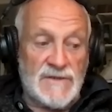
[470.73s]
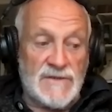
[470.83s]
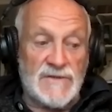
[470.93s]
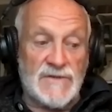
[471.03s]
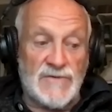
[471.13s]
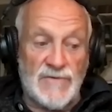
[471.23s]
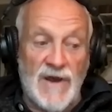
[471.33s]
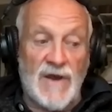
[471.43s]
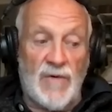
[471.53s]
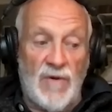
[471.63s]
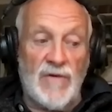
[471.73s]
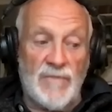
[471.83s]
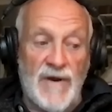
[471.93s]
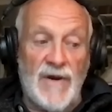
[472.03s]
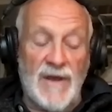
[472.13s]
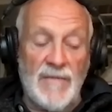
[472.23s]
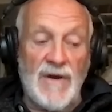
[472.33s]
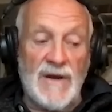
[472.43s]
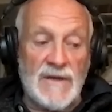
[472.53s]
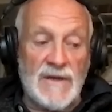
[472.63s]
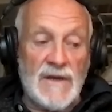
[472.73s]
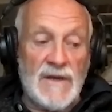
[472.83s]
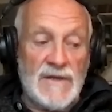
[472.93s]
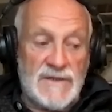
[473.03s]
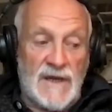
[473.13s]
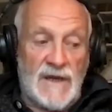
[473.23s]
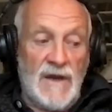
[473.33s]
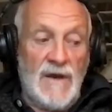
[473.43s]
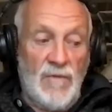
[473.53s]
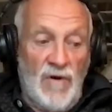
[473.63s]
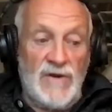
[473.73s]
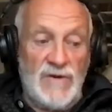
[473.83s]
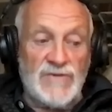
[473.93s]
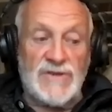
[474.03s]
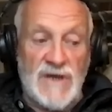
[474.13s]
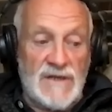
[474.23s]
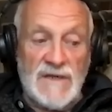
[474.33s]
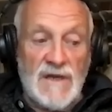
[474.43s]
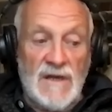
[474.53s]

this is a direct quote, bearing in mind, Dick, what you said